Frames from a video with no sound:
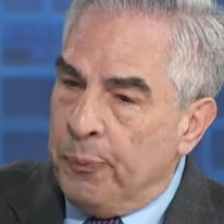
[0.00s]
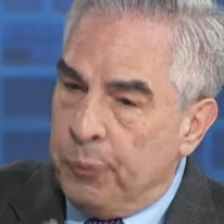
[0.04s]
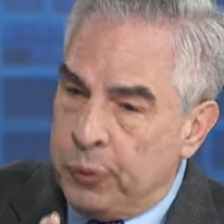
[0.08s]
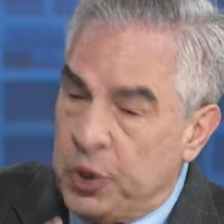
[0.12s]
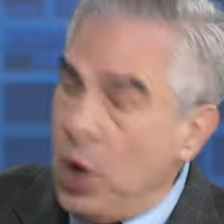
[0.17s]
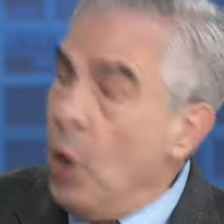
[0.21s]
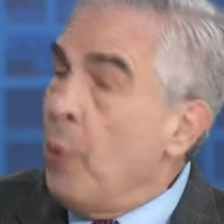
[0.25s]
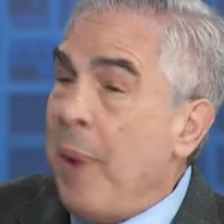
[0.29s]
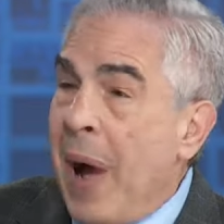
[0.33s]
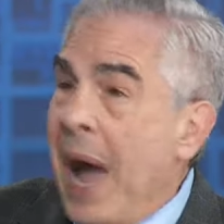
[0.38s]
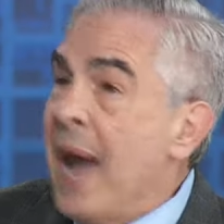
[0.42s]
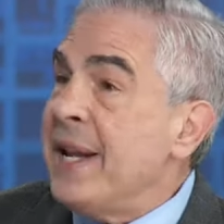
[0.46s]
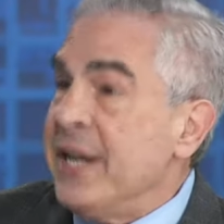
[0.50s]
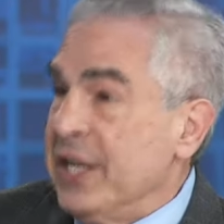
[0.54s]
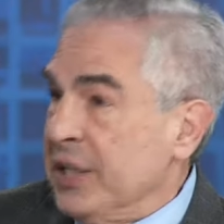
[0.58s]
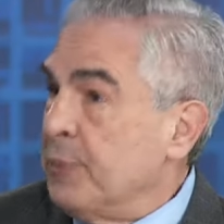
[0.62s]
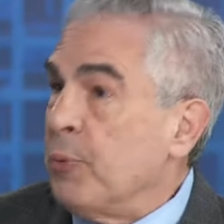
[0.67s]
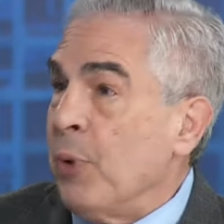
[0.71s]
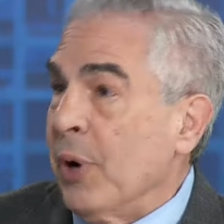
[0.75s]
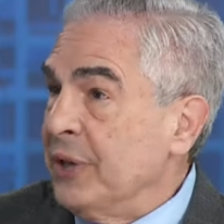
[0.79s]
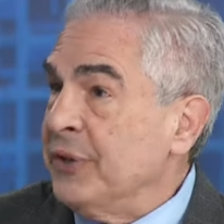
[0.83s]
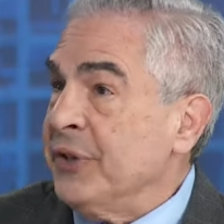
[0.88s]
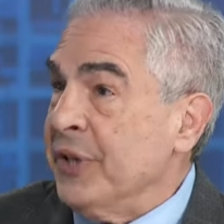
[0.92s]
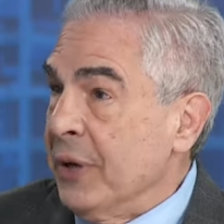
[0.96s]
Joe Biden is
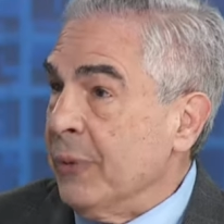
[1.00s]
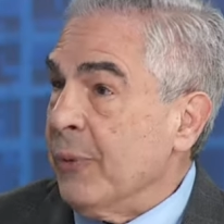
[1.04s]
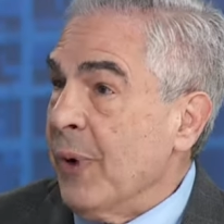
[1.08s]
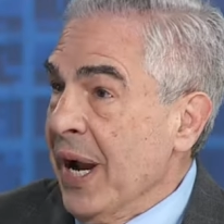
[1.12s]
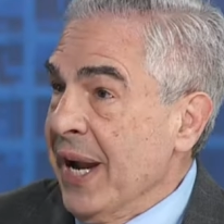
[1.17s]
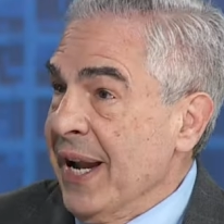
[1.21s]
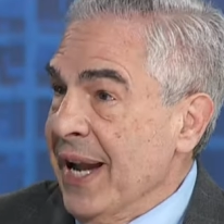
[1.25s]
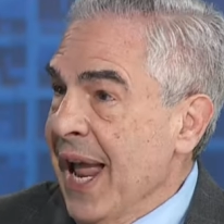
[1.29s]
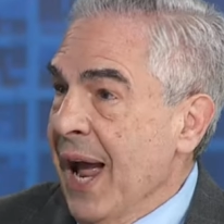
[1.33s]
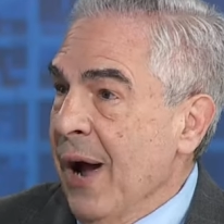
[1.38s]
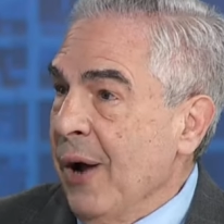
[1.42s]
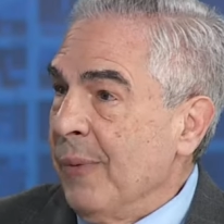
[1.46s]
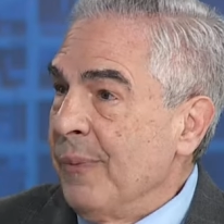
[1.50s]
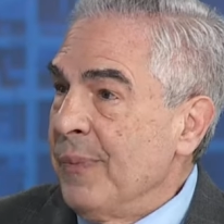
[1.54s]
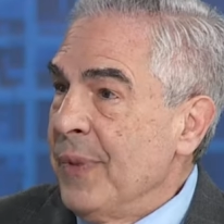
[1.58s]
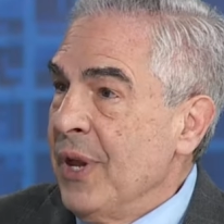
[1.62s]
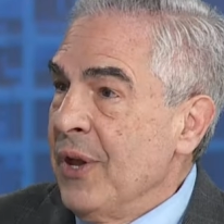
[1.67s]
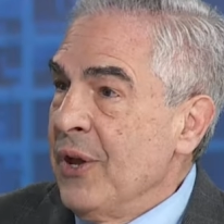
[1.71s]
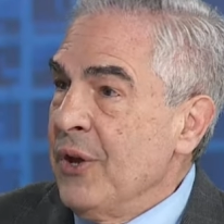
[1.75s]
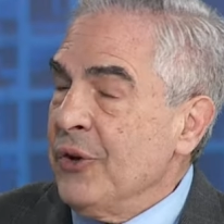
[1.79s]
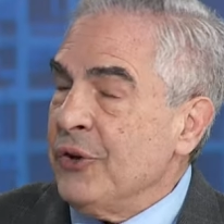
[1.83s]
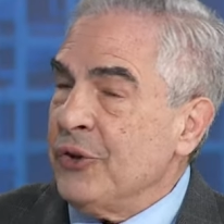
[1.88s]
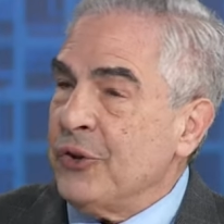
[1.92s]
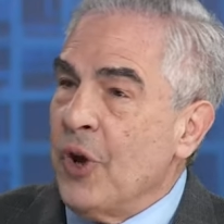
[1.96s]
president right now.
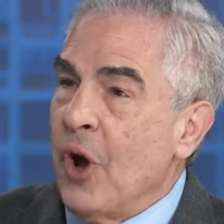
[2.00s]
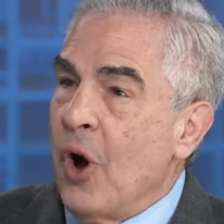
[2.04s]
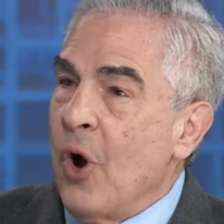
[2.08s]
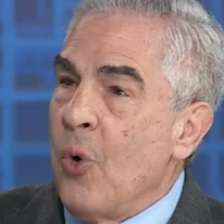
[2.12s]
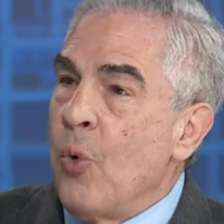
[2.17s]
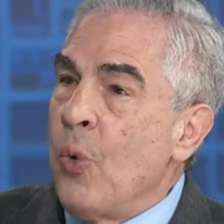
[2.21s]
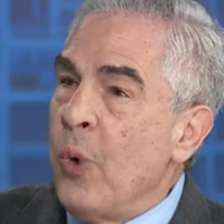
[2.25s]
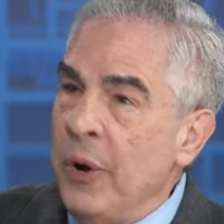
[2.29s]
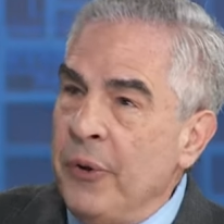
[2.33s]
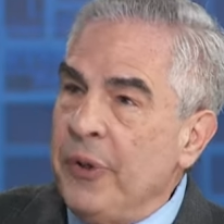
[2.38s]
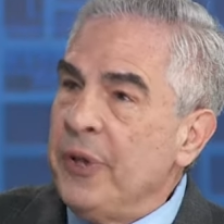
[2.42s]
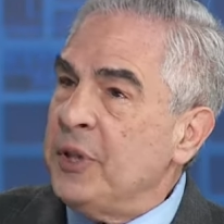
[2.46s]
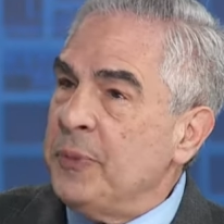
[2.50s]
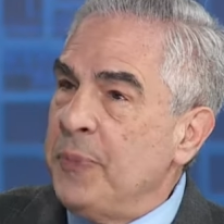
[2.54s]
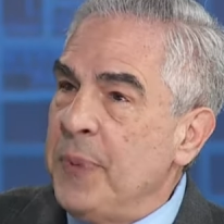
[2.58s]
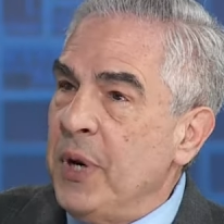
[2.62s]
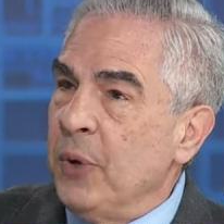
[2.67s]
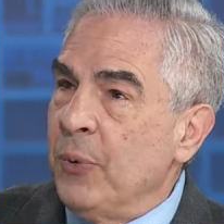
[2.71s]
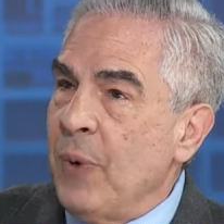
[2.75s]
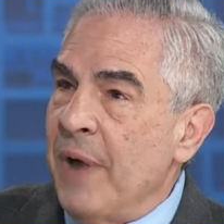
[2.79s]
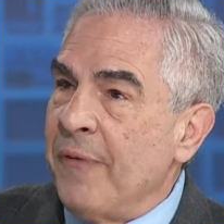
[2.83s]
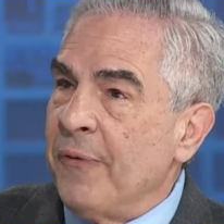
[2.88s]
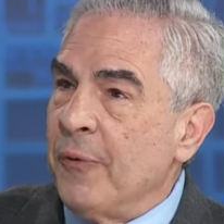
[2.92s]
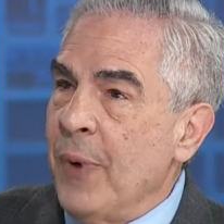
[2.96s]
So will this be
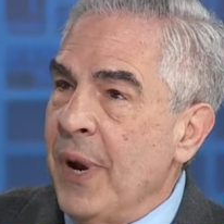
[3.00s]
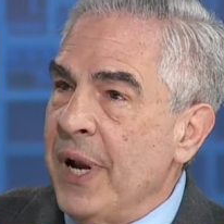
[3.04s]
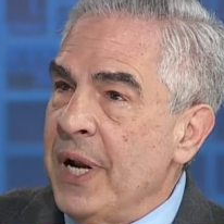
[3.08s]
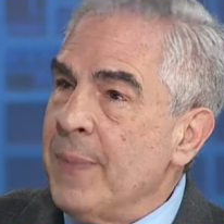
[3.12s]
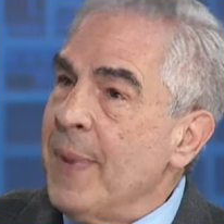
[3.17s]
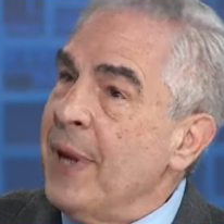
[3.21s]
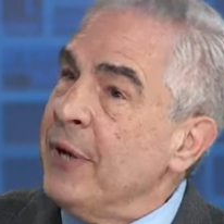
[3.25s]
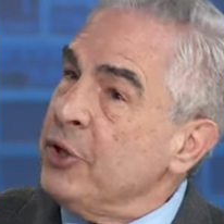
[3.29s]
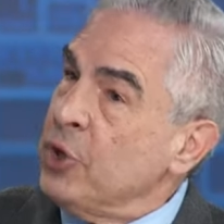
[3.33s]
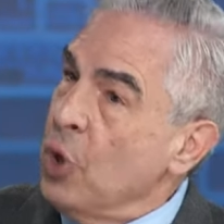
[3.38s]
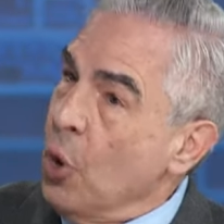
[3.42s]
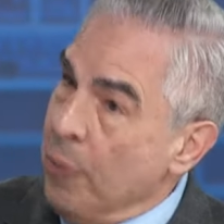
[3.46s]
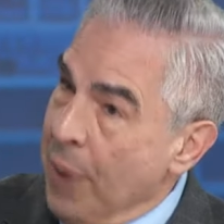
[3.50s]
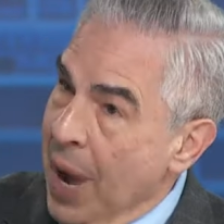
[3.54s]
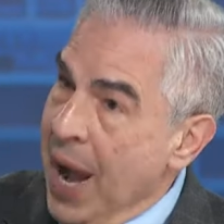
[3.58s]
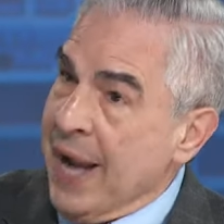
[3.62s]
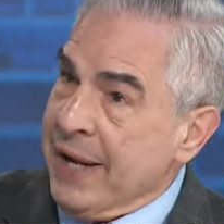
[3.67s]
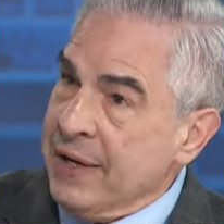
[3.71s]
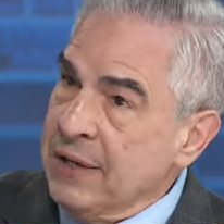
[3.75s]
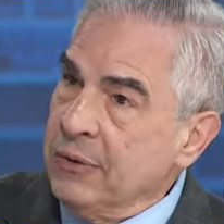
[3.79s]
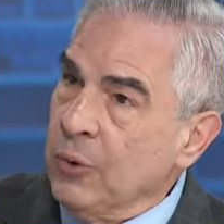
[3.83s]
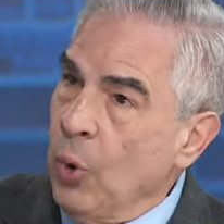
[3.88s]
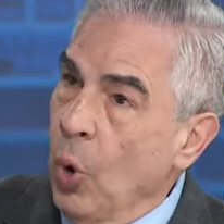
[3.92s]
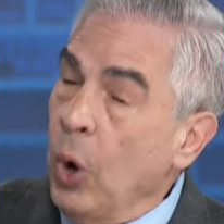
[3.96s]
a referendum on Joe Biden,